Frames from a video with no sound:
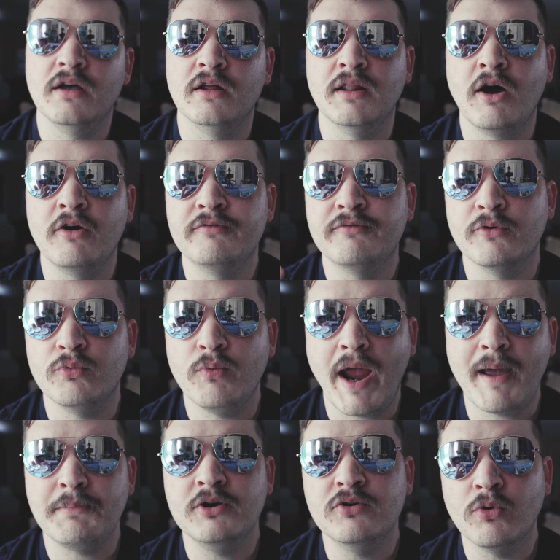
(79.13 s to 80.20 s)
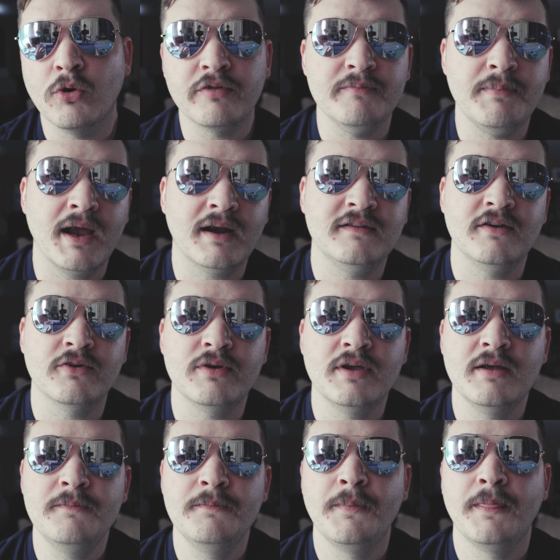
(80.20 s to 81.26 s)
allowed for rapid growth of
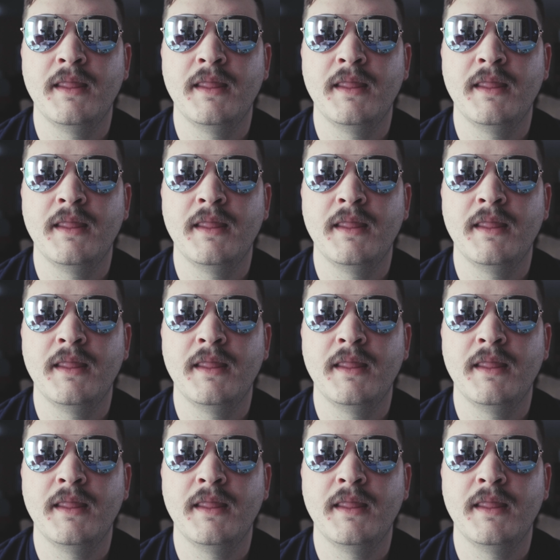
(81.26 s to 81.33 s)
bacteria,